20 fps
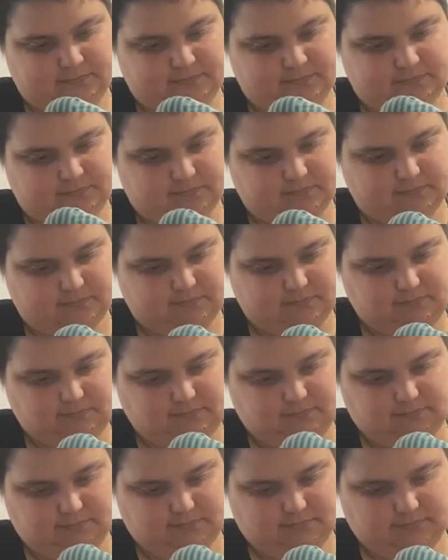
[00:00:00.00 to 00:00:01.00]

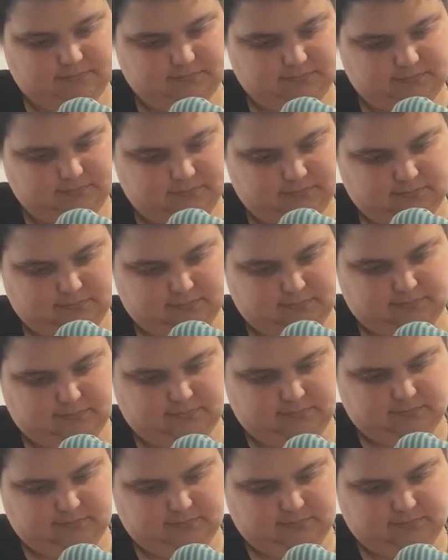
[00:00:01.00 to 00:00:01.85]
Nobody speaks.